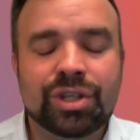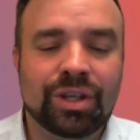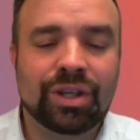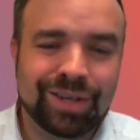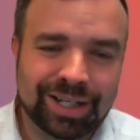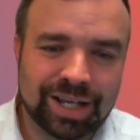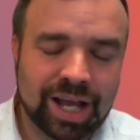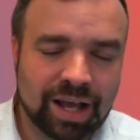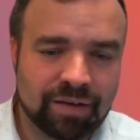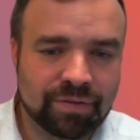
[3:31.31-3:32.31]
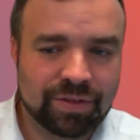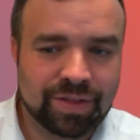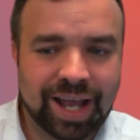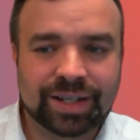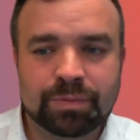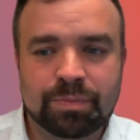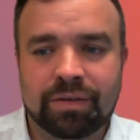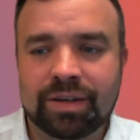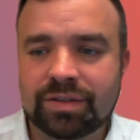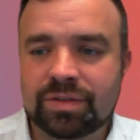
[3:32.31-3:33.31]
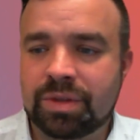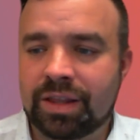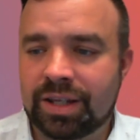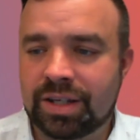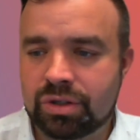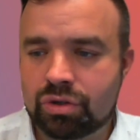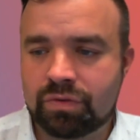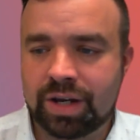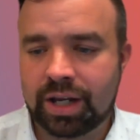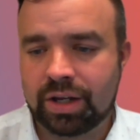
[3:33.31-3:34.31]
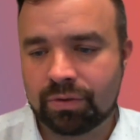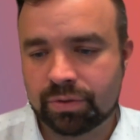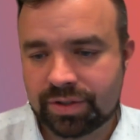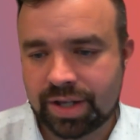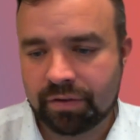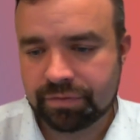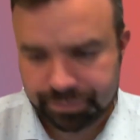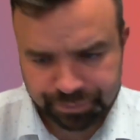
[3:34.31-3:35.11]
then you need to have that experience within the industry yourself.